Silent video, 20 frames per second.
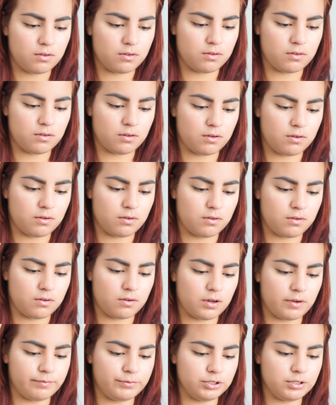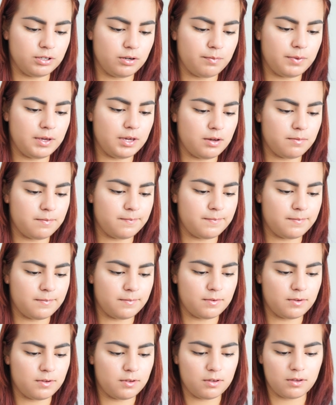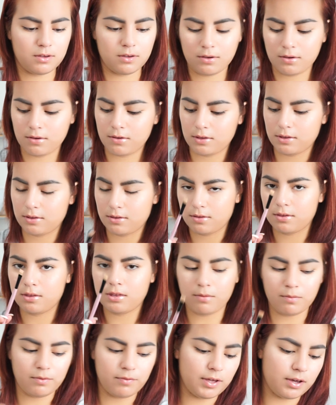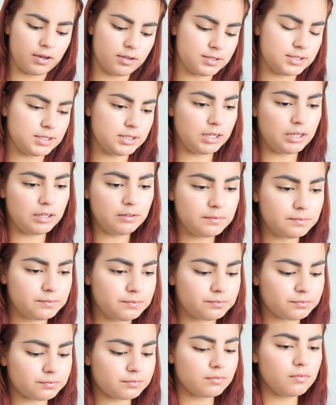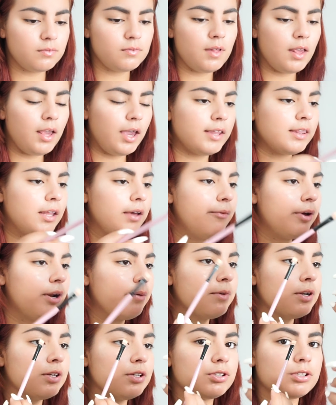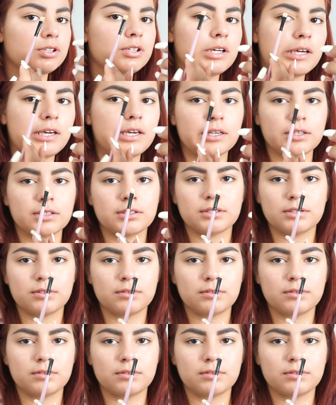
So I'm just gonna pick up some of that concealer, and then what I'm gonna do is,